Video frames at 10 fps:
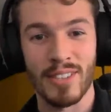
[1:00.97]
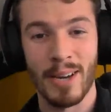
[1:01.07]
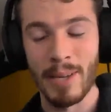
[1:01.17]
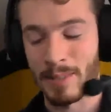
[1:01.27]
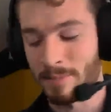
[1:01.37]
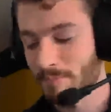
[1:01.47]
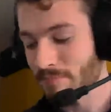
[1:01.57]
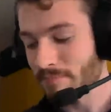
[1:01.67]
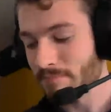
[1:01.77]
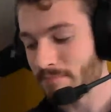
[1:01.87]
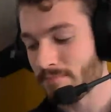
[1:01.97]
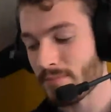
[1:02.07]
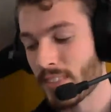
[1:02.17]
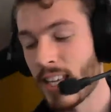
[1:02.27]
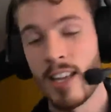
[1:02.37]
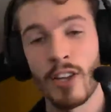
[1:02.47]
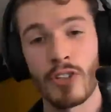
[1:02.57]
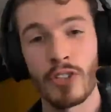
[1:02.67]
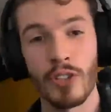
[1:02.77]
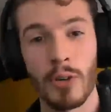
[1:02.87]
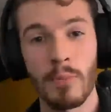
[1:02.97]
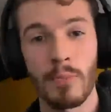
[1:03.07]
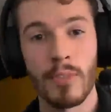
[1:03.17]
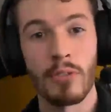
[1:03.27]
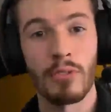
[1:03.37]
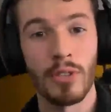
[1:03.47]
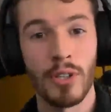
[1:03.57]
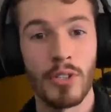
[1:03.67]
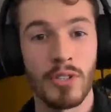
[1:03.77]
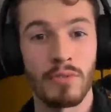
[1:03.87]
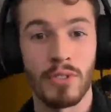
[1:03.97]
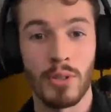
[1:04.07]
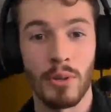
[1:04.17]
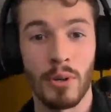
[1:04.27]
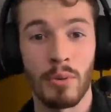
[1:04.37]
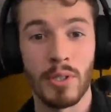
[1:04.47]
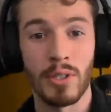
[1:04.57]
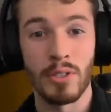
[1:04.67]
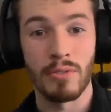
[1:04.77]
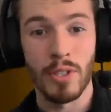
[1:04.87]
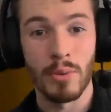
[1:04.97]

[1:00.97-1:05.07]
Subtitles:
for coming. So, for those of you who are new